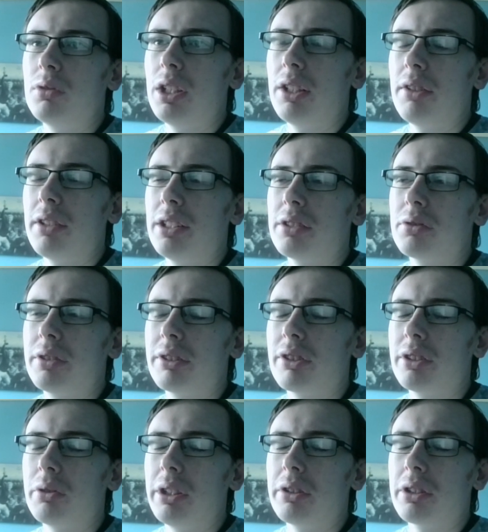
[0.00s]
Whereas we've
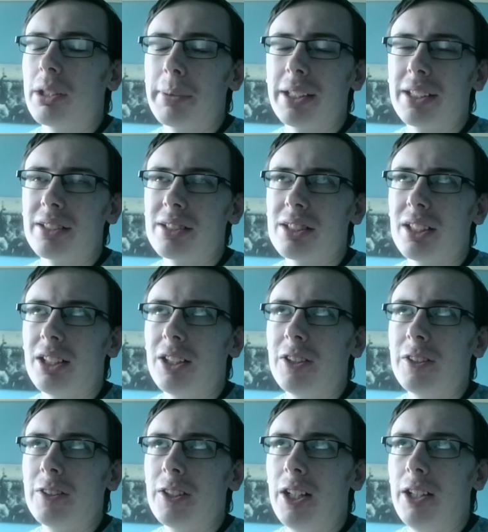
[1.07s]
got the World Cup in Qatar